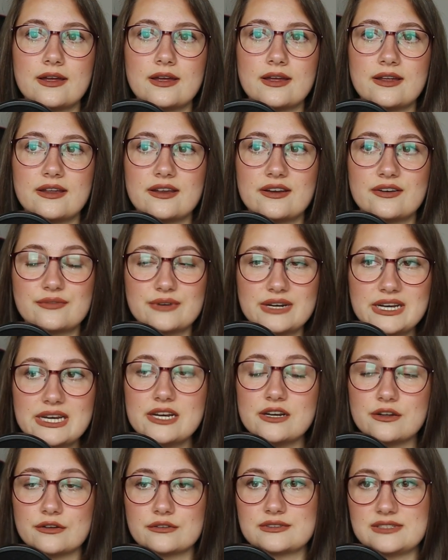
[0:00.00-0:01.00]
A
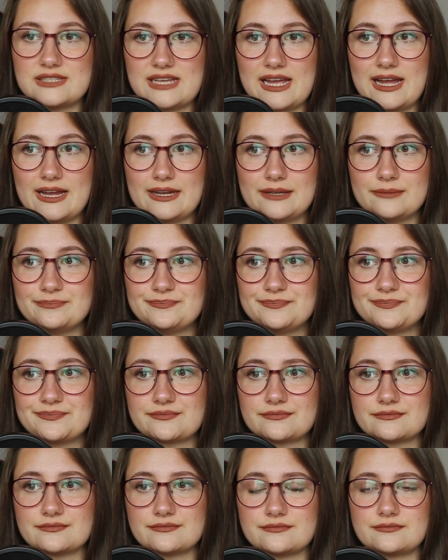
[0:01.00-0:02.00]
really long time
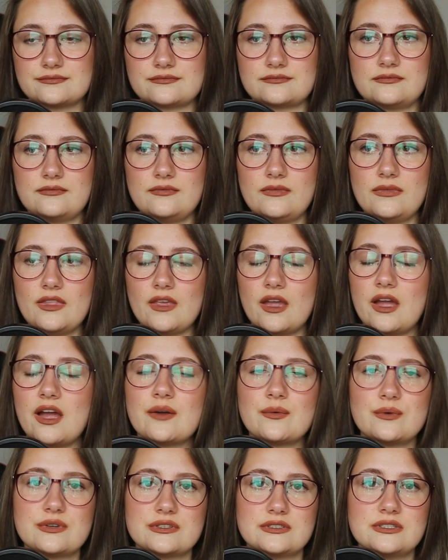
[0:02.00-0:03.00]

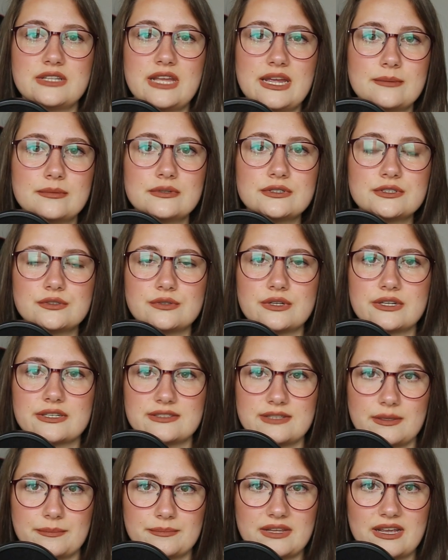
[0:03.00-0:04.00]
I wasn't able to
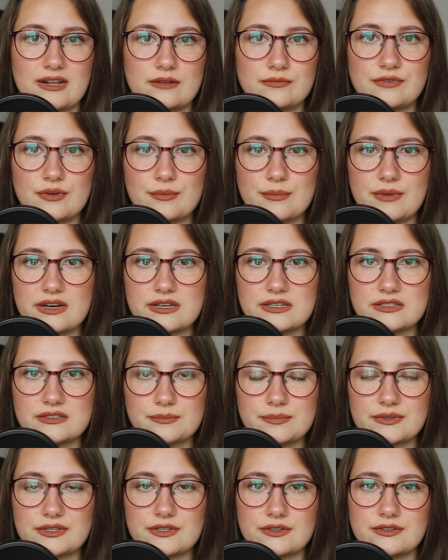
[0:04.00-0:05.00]
accept help from
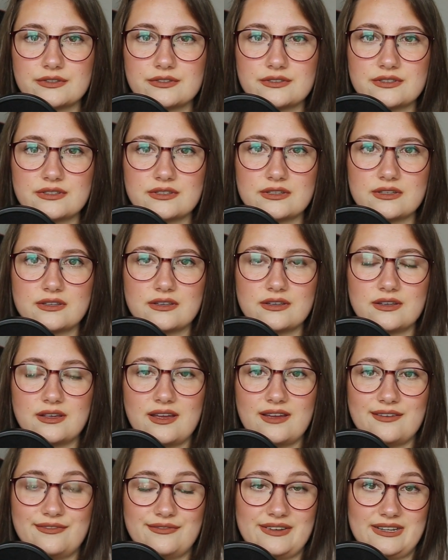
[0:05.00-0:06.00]
others because
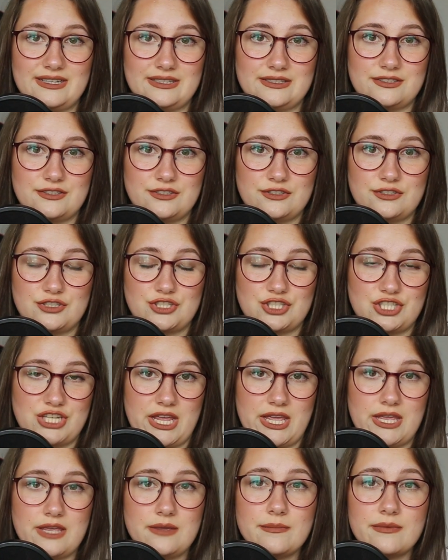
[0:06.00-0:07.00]
I felt
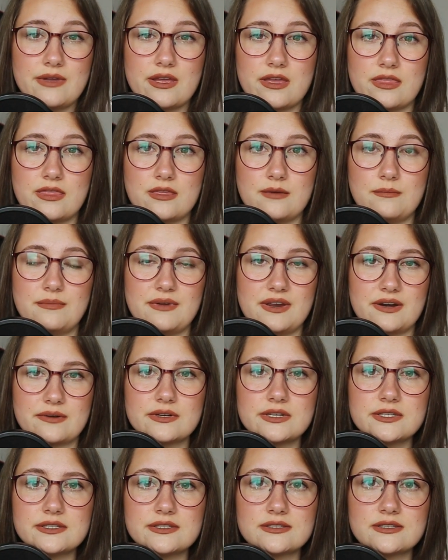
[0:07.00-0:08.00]
shame and
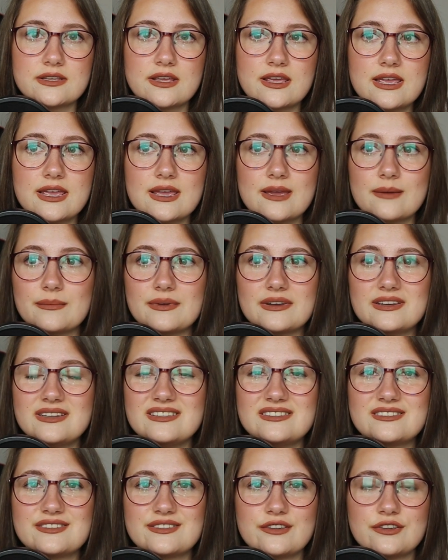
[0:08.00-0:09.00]
embarrassed. But
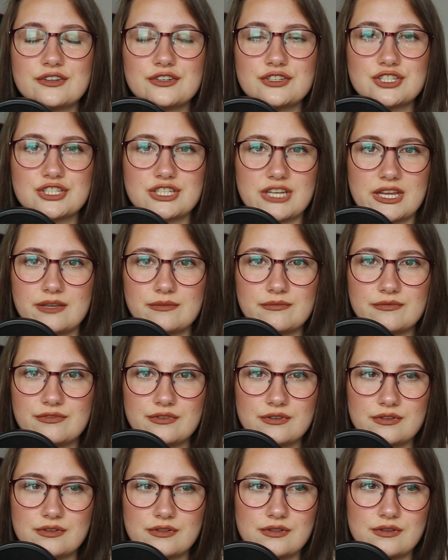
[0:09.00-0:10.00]
it's not
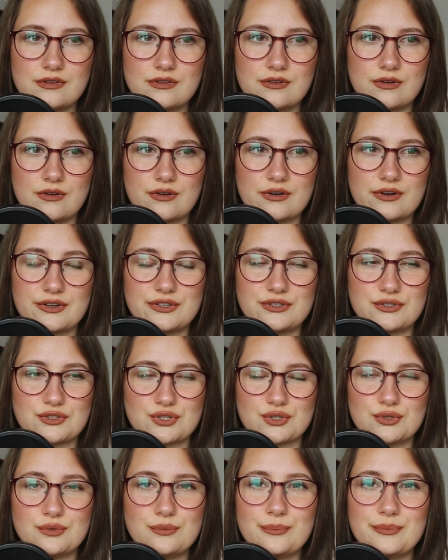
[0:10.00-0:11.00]
shameful, or you
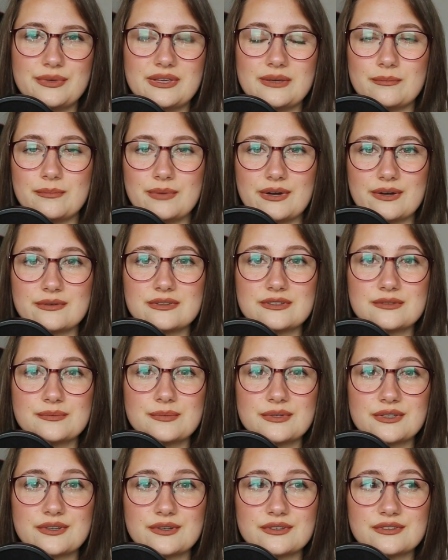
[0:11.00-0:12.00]
shouldn't be
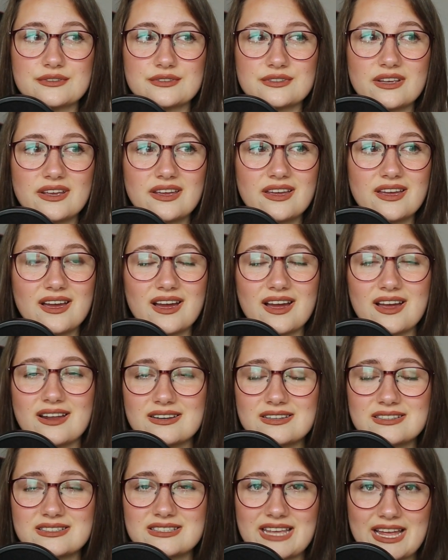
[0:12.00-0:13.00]
embarrassed, because
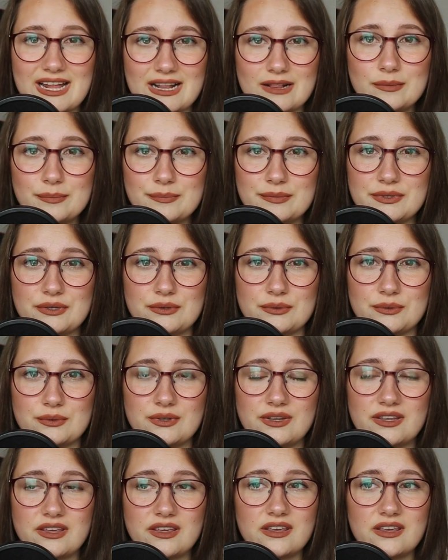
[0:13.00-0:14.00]
others help
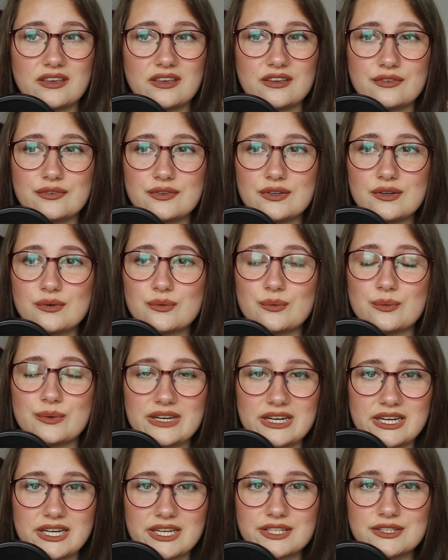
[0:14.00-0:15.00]
you. If you're
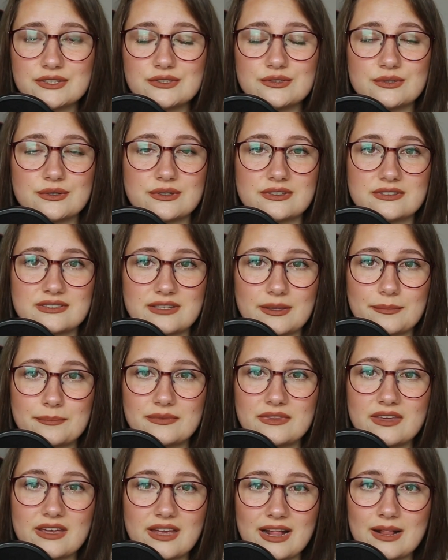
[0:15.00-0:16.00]
willing to
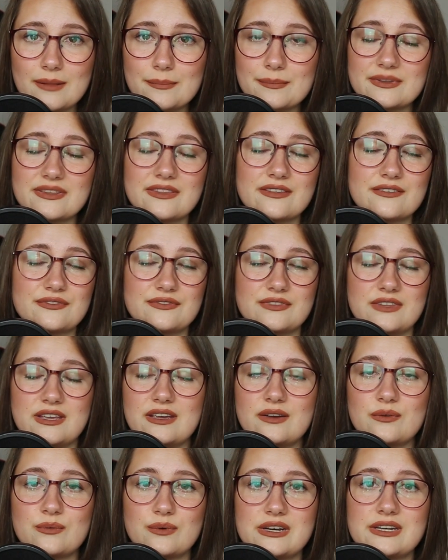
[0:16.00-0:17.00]
accept the help and if
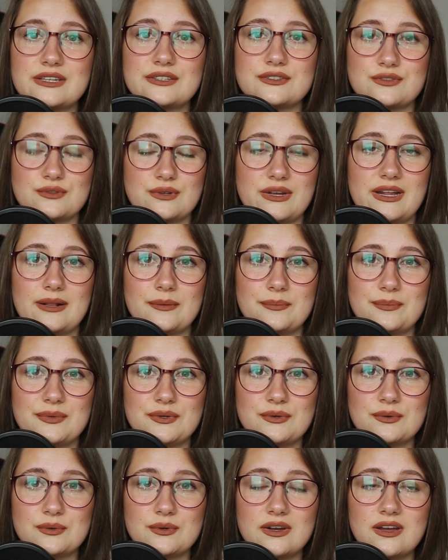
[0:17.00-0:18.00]
they are willing to help
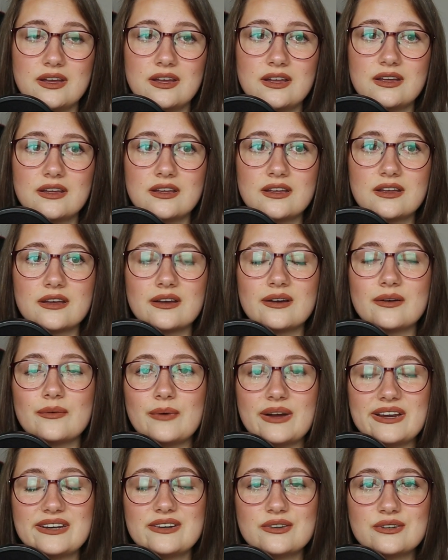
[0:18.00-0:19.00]
you,
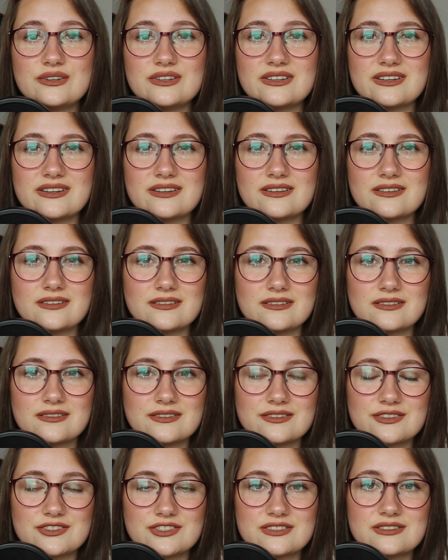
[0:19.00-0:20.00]
why not
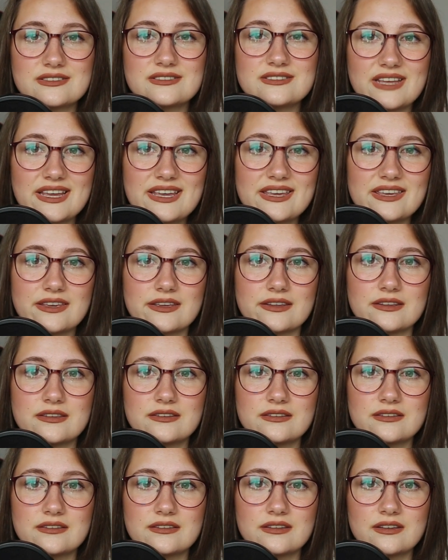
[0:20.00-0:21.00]
just take
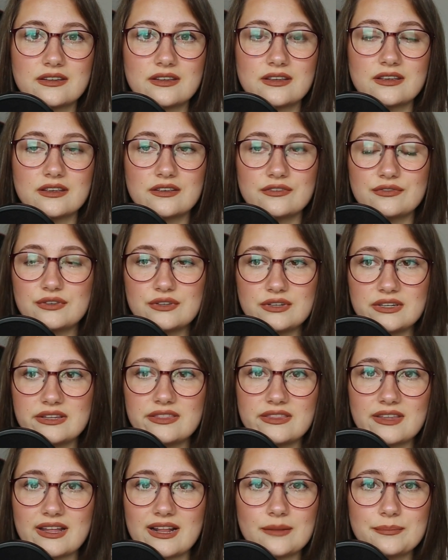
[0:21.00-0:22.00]
it? If you
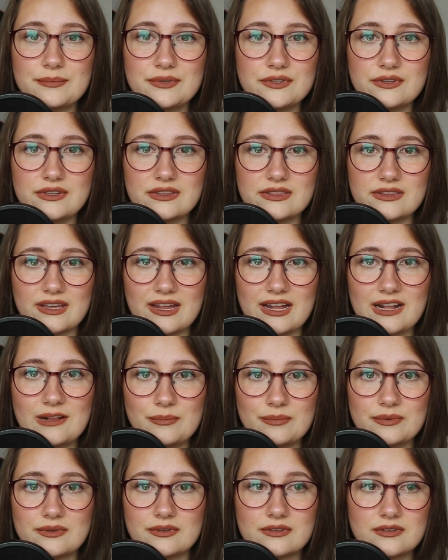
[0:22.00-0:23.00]
need the help, you need the
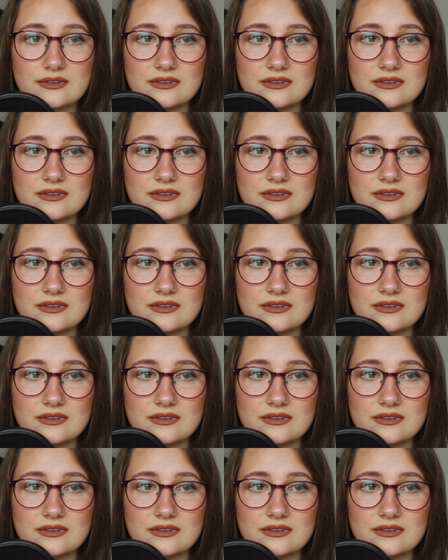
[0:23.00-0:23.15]
help.